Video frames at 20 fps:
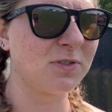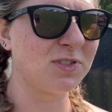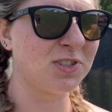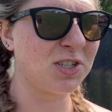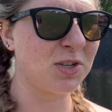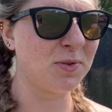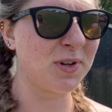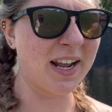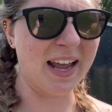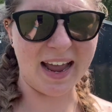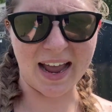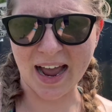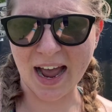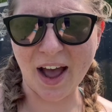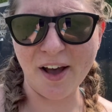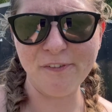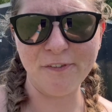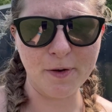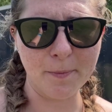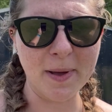
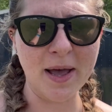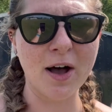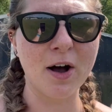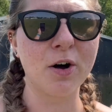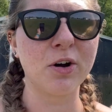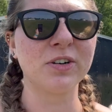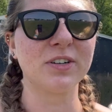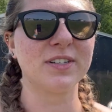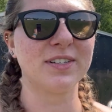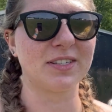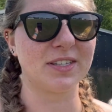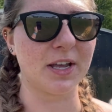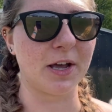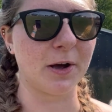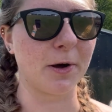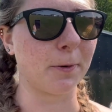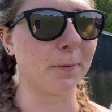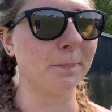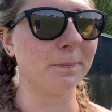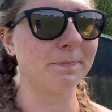2.5 about. So
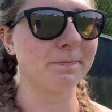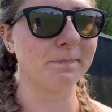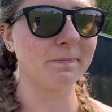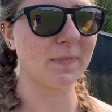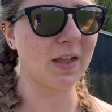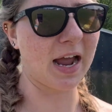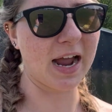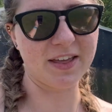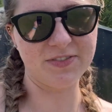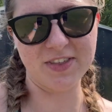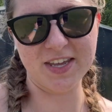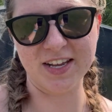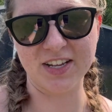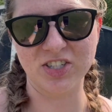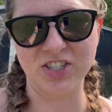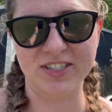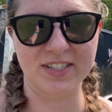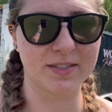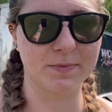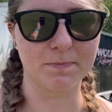I think it
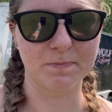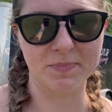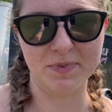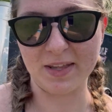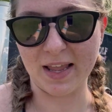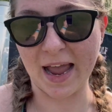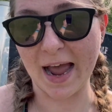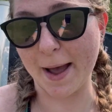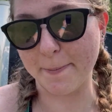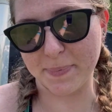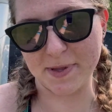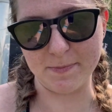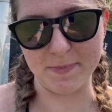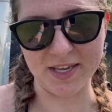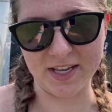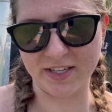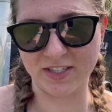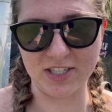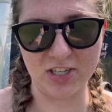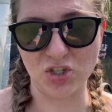just happened
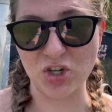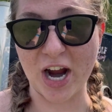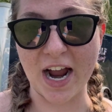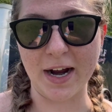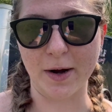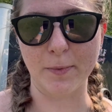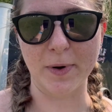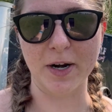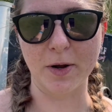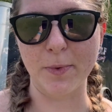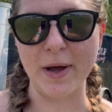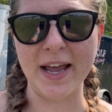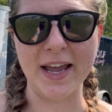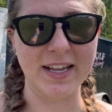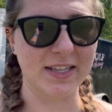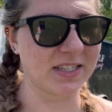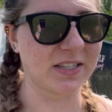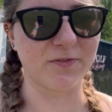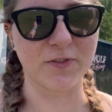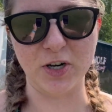because the track went away.
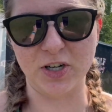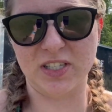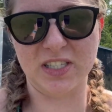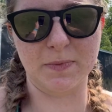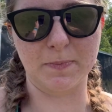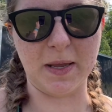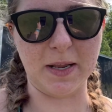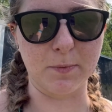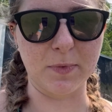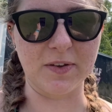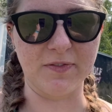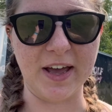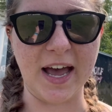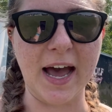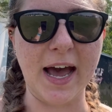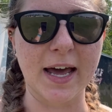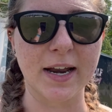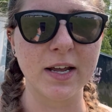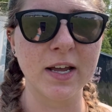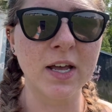It's the first spin we've
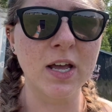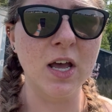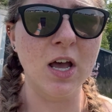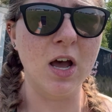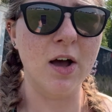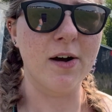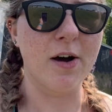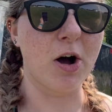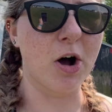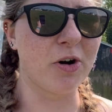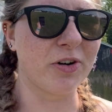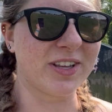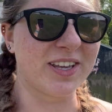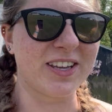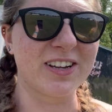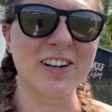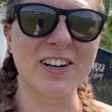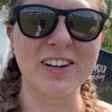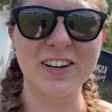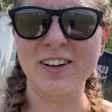had all
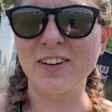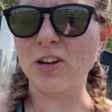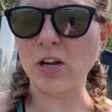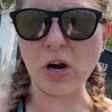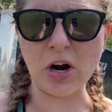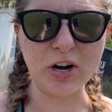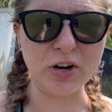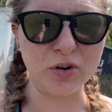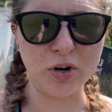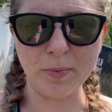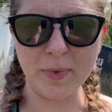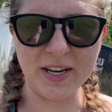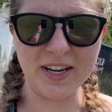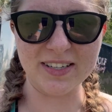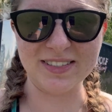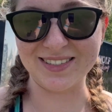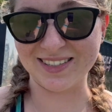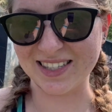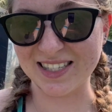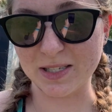year. The car normally
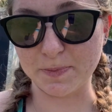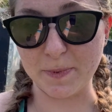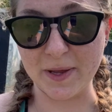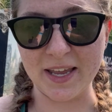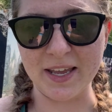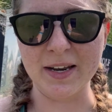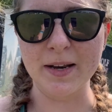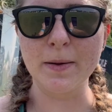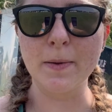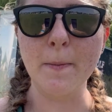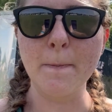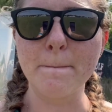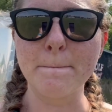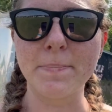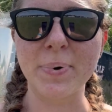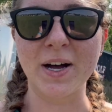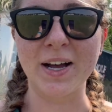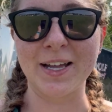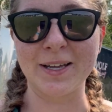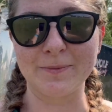doesn't spin,
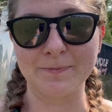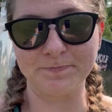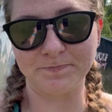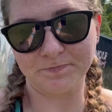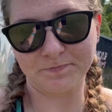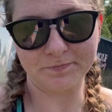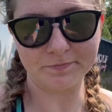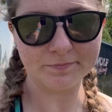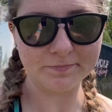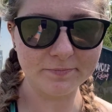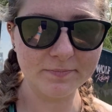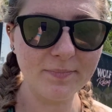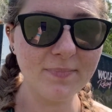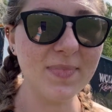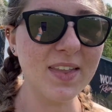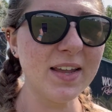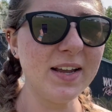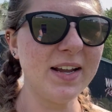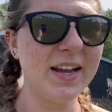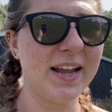but
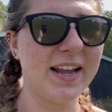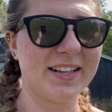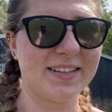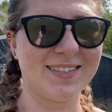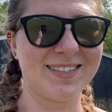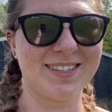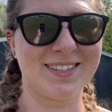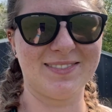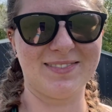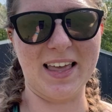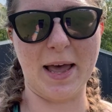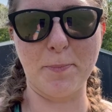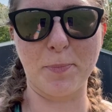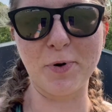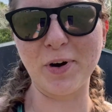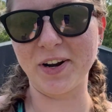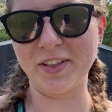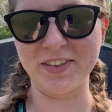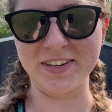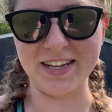it's that
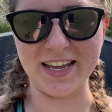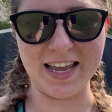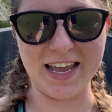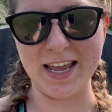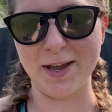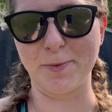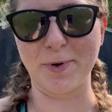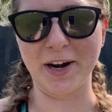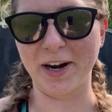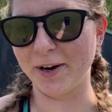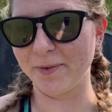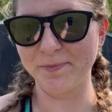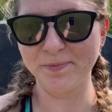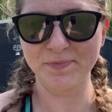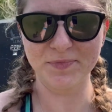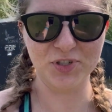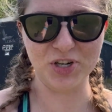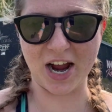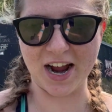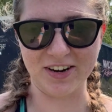point of the day where
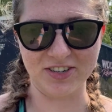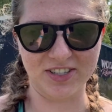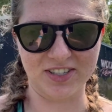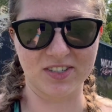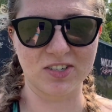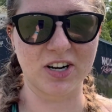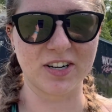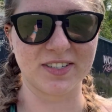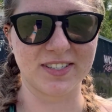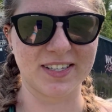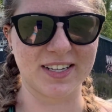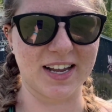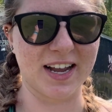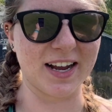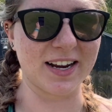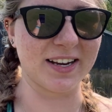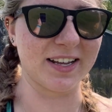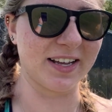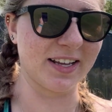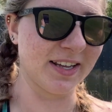track just starts to
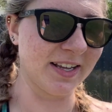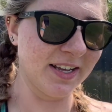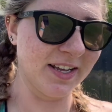kind of